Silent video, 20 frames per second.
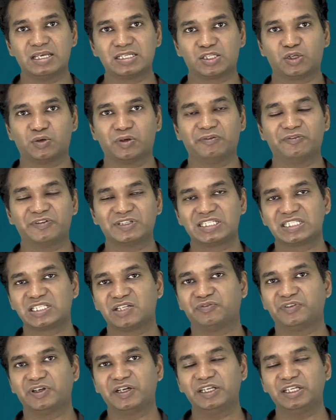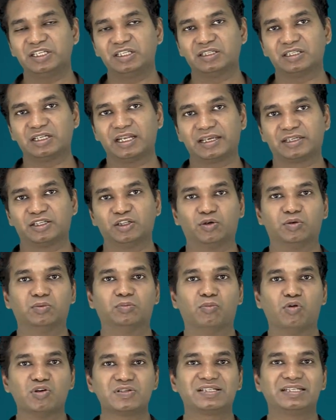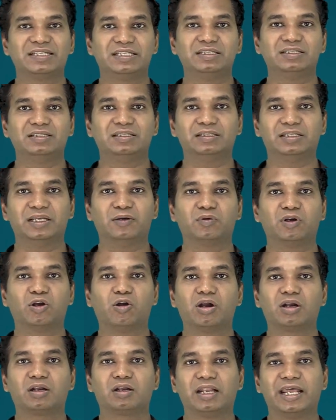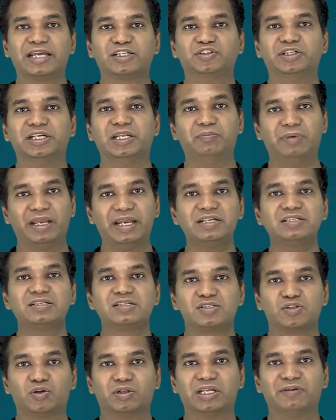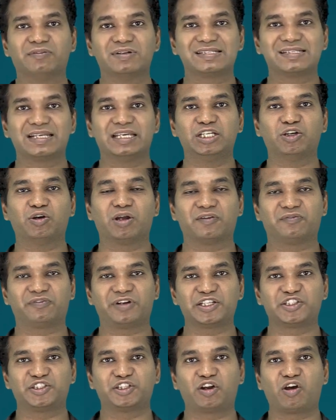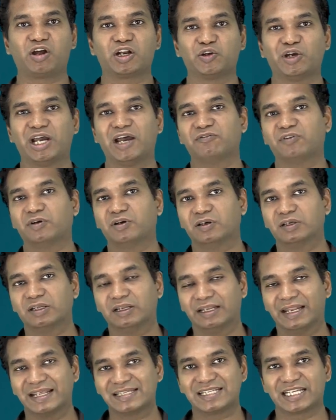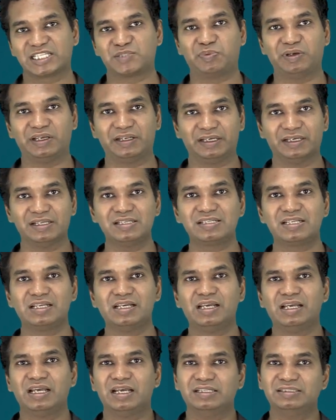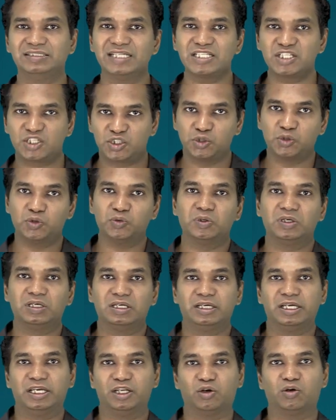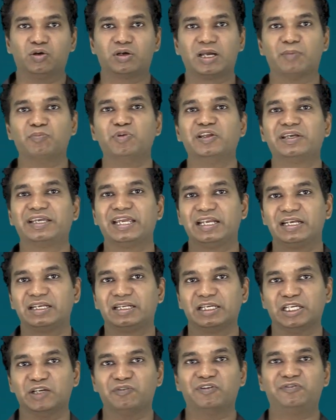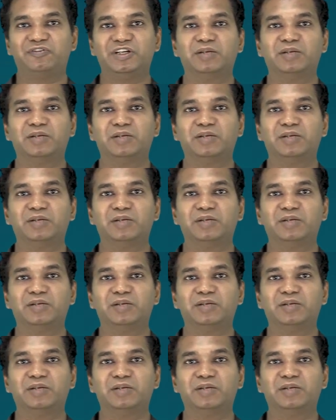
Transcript: So, which is a very, like, you know, mostly they would not like to debate. So, they will say you are a fresher or you have a less experience just to, you know, communicate, give a